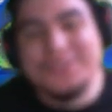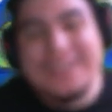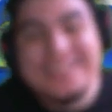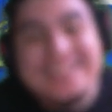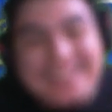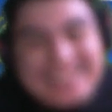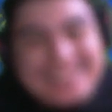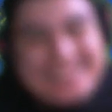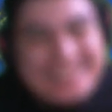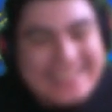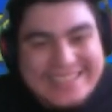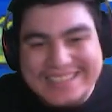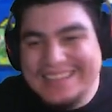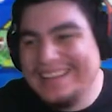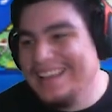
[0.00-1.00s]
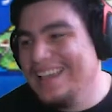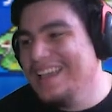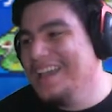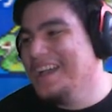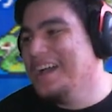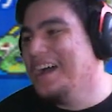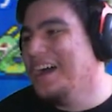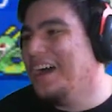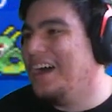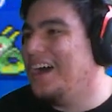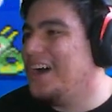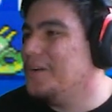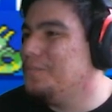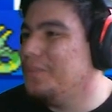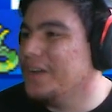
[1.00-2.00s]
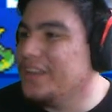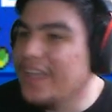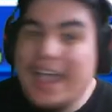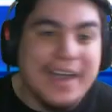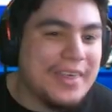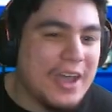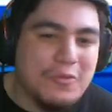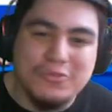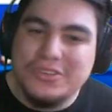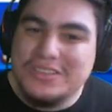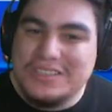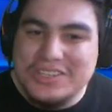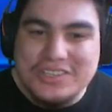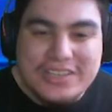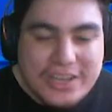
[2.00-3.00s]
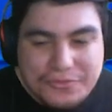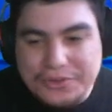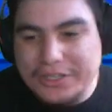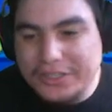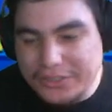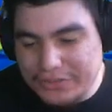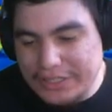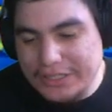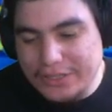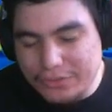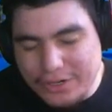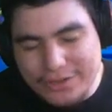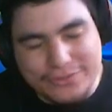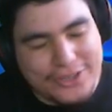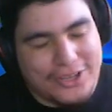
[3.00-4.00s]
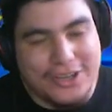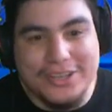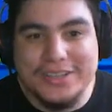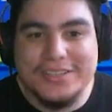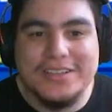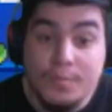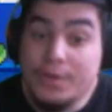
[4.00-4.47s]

rest of this season. Uh, but yeah, that was just a really, really rough loss.